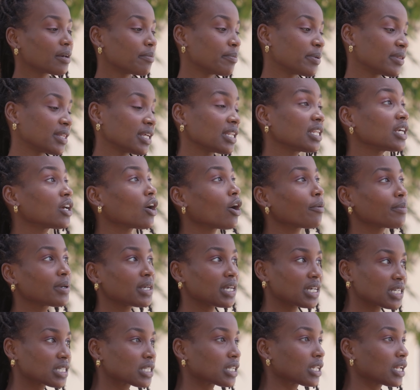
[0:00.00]
But then he called me
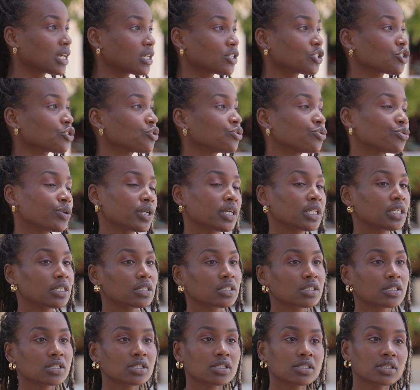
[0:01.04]
yesterday too,
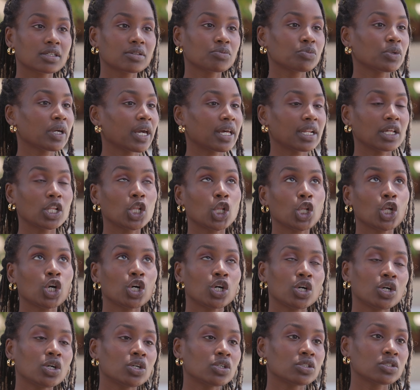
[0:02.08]
and we had a
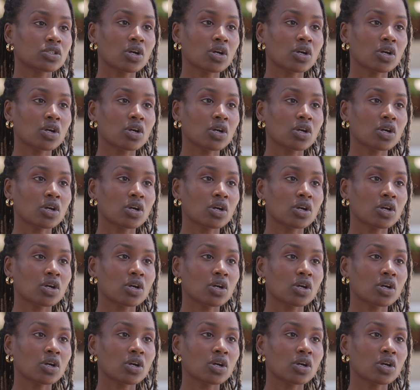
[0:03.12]
long